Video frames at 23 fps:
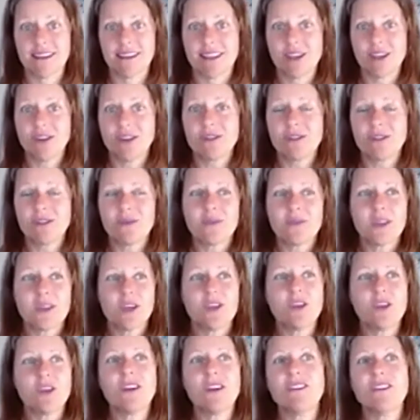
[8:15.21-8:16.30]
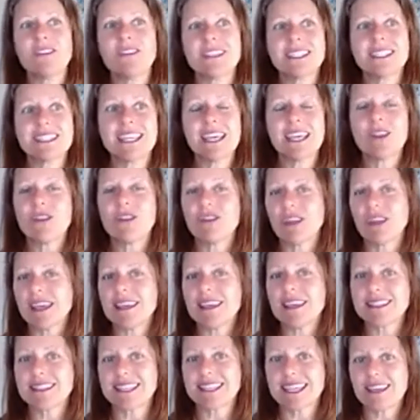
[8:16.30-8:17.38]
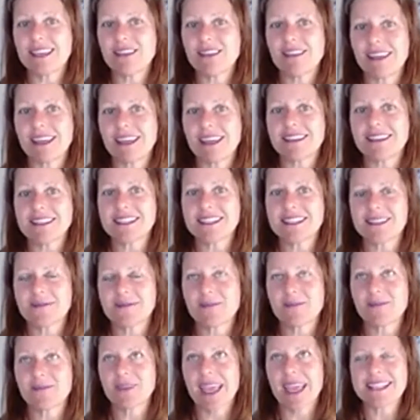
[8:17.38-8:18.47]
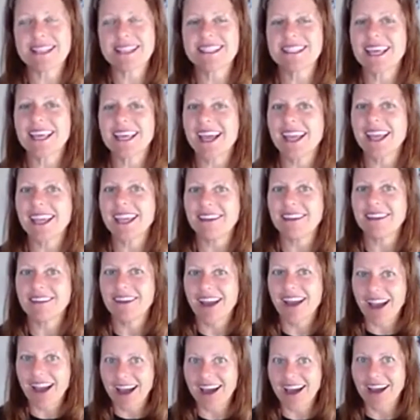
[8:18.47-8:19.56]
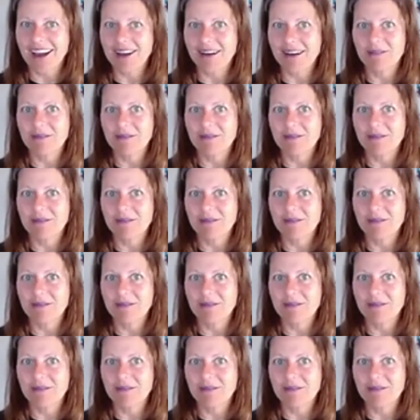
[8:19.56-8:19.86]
You don't see things as they are.